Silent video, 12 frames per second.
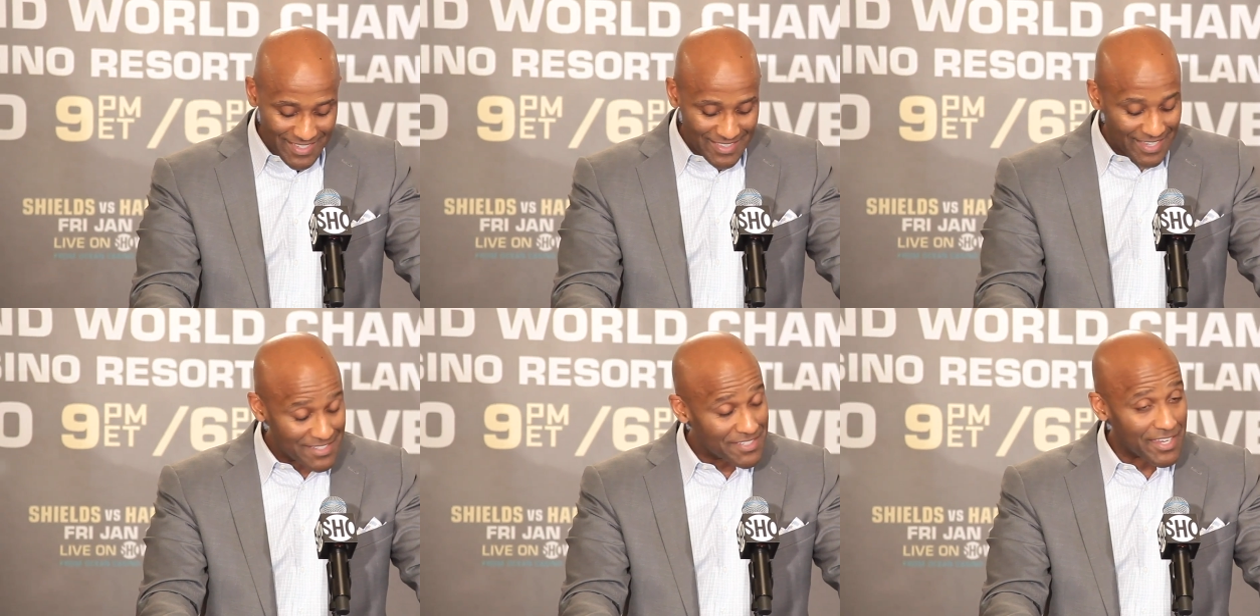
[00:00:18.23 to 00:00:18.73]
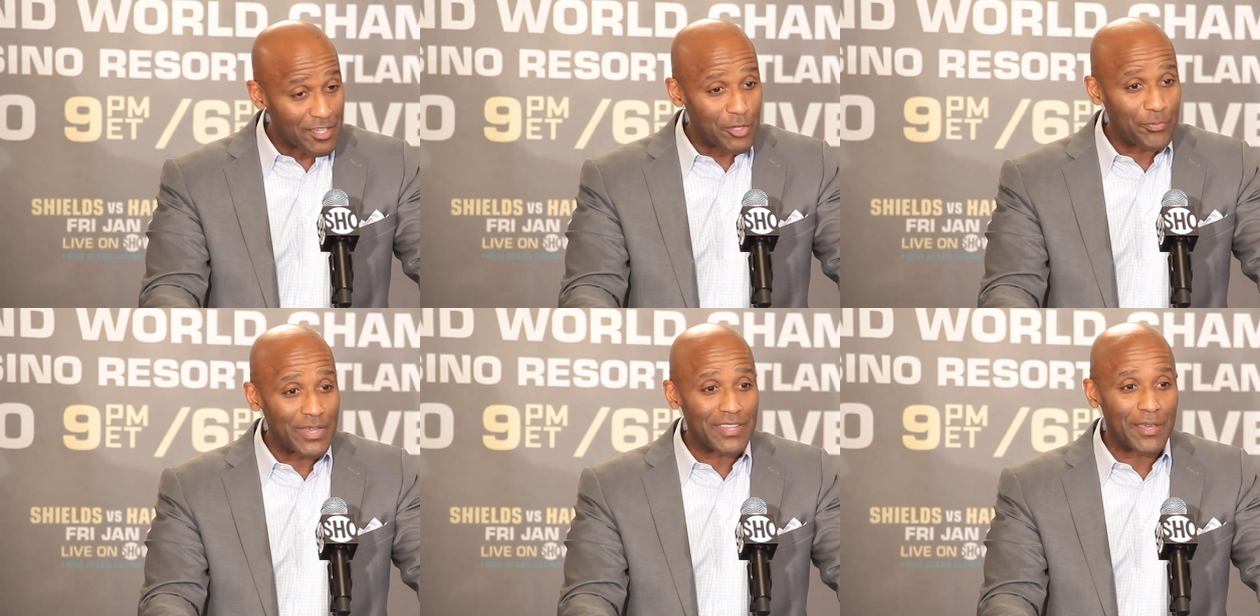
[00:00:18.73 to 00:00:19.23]
They say it
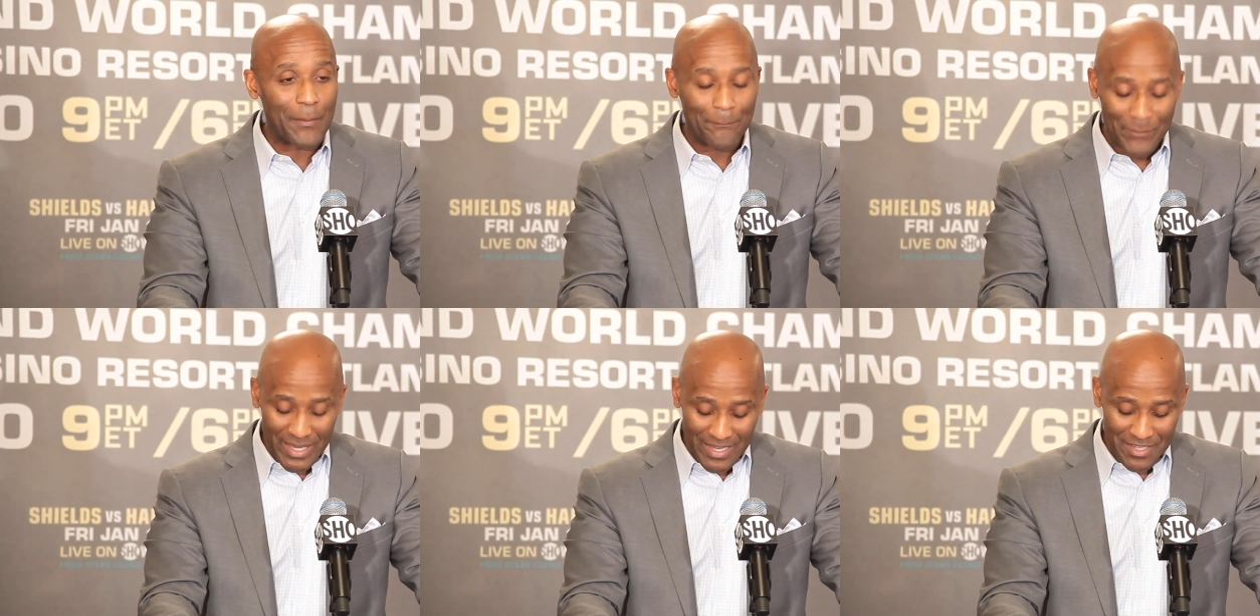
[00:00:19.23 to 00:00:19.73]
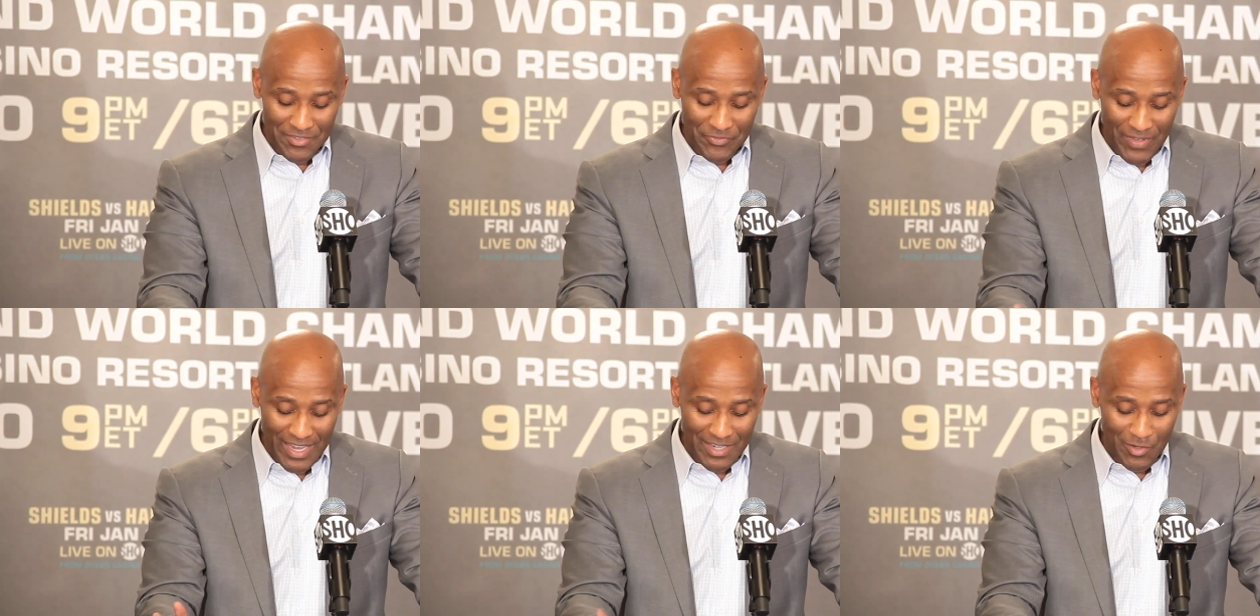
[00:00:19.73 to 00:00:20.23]
could be the biggest
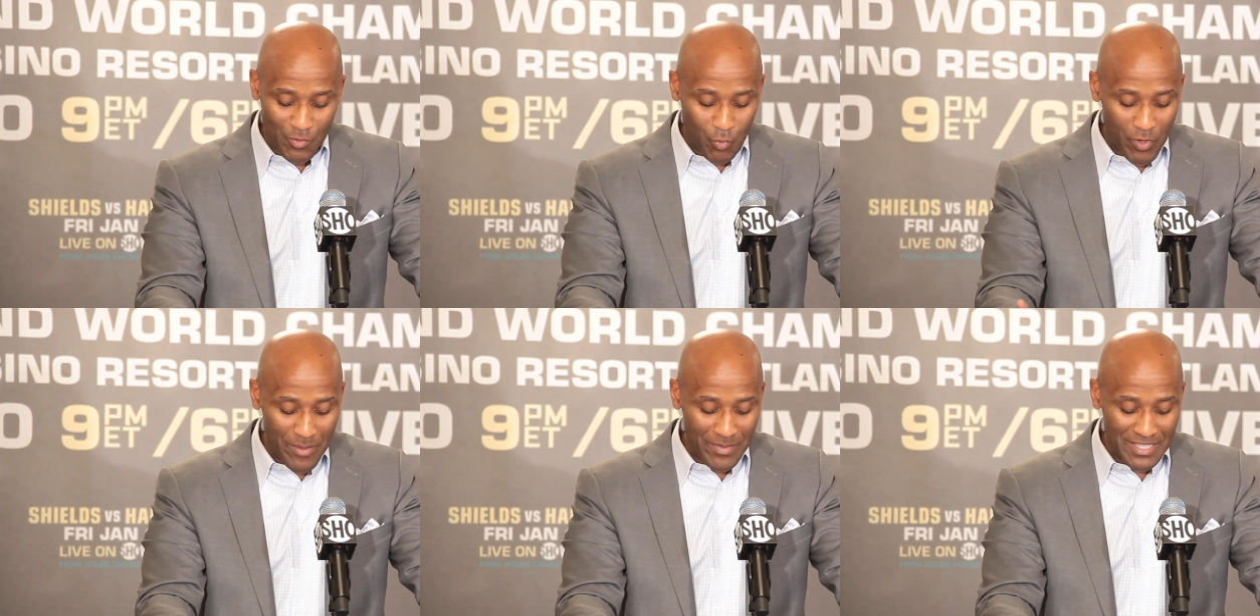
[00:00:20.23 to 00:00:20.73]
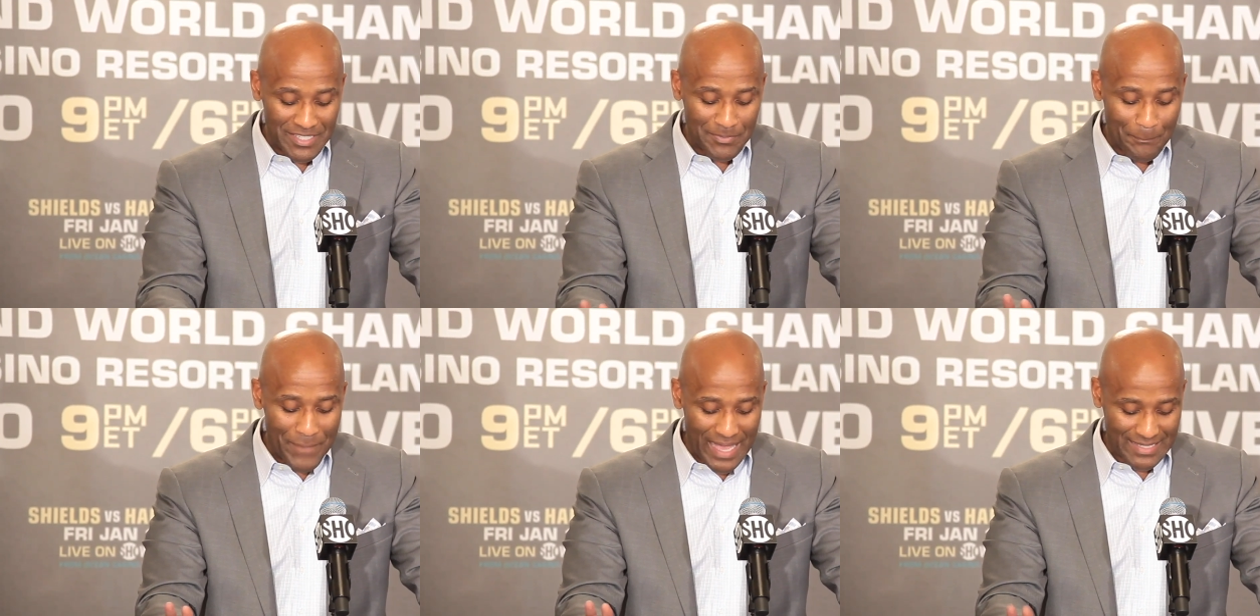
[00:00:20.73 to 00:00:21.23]
fight in women's
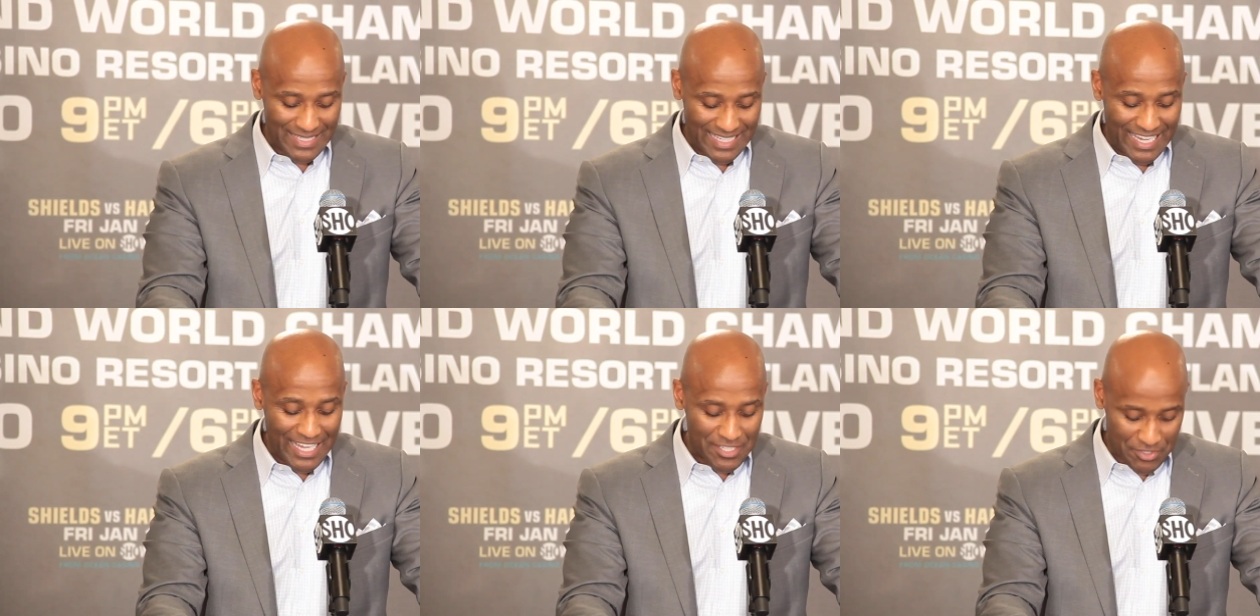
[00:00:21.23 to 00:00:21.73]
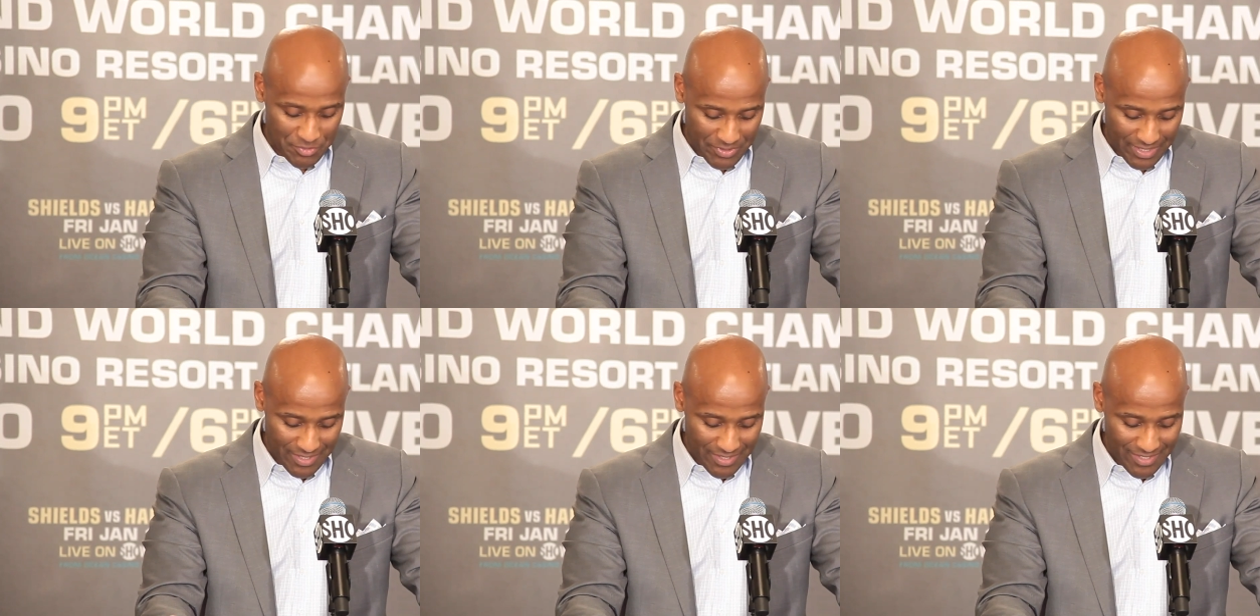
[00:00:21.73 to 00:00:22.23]
boxing history.